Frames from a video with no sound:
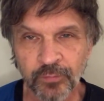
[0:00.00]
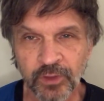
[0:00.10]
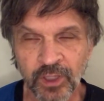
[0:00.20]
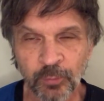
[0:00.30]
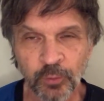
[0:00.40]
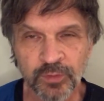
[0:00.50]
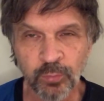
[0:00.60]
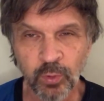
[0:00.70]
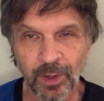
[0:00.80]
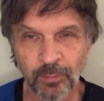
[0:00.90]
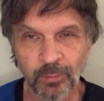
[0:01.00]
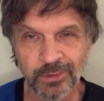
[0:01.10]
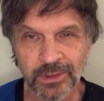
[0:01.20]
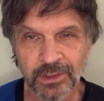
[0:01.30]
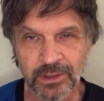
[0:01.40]
Gepard's
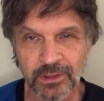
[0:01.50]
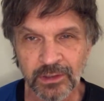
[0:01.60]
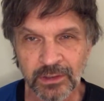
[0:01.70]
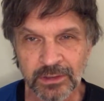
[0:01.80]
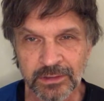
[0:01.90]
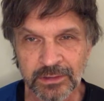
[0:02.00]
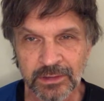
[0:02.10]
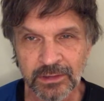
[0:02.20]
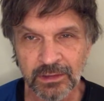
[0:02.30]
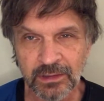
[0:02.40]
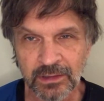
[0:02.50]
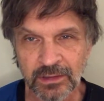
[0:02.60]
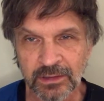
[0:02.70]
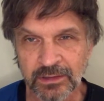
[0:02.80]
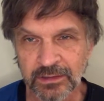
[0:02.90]
probably
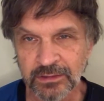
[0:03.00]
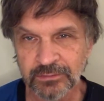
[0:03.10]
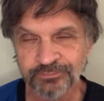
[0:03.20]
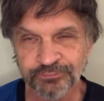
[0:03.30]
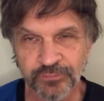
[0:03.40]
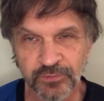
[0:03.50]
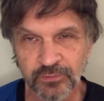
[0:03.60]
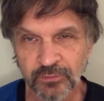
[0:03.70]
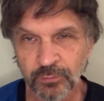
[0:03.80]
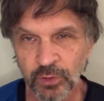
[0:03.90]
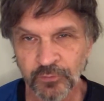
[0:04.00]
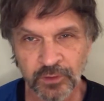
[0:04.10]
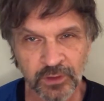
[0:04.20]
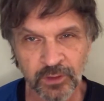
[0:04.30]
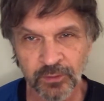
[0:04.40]
a
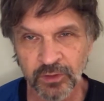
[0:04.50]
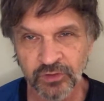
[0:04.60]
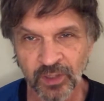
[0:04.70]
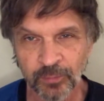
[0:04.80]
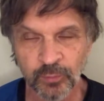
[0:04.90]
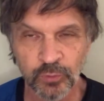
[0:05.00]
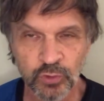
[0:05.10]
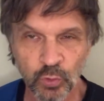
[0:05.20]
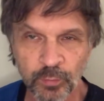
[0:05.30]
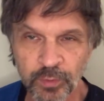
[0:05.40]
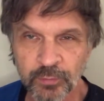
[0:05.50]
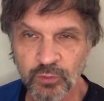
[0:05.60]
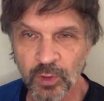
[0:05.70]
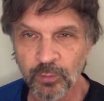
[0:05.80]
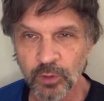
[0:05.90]
perfectly acceptable short pips
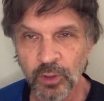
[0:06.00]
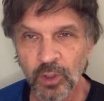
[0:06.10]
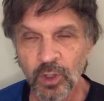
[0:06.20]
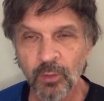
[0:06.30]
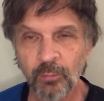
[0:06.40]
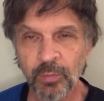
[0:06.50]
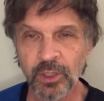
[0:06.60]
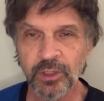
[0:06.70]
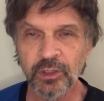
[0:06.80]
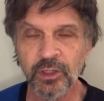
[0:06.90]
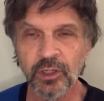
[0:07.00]
rubber, but